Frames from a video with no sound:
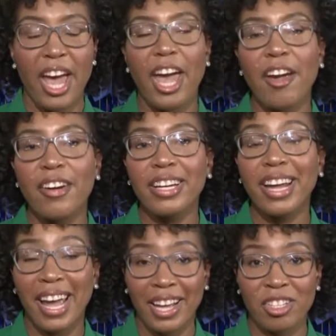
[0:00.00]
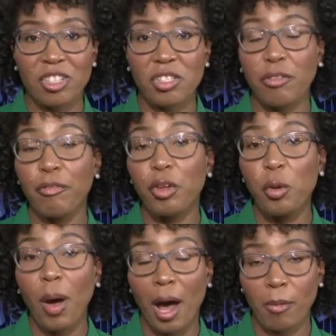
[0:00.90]
Aaron and Ann, just a
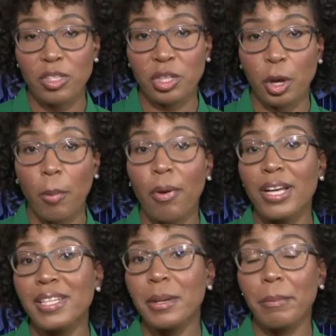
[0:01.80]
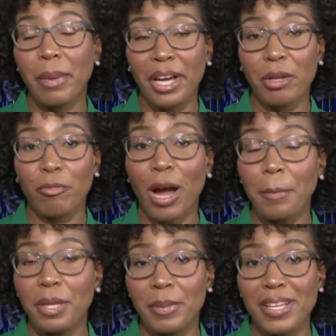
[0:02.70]
few hours ago, President Biden
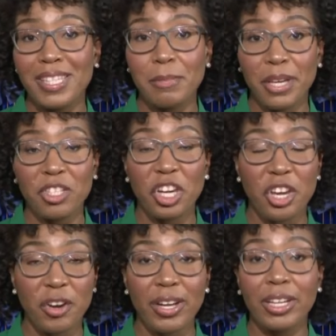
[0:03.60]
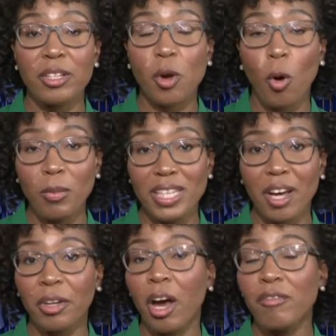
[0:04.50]
wrapped up his speech here in his
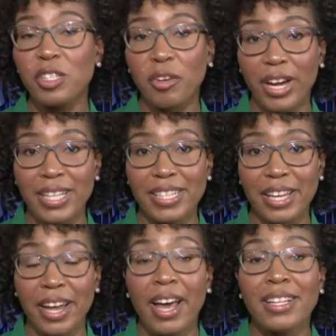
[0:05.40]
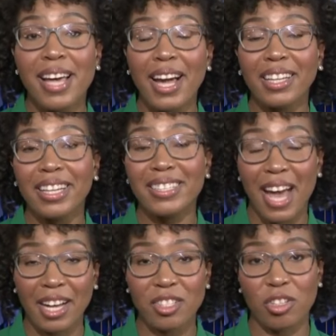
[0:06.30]
hometown of Scranton, tackling
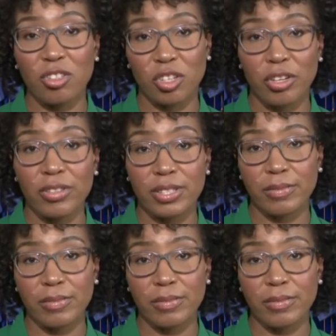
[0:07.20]
tax concerns.